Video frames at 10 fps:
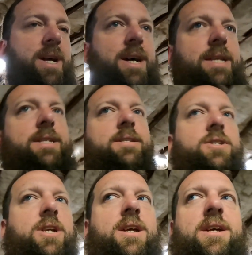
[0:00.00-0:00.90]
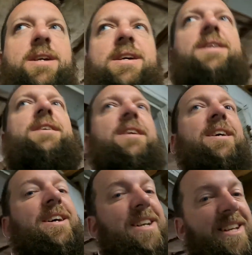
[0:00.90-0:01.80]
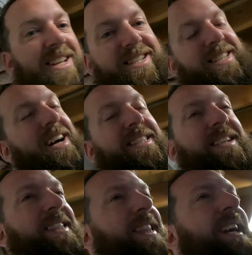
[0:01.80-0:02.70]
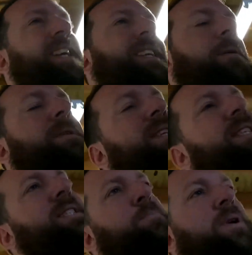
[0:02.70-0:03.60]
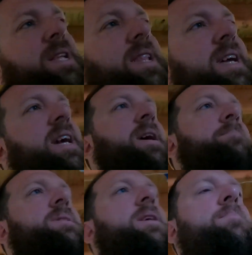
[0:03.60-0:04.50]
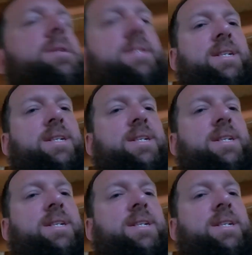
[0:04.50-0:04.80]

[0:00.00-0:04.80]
that is it's not the light. I mean, it's pretty light empty, but it's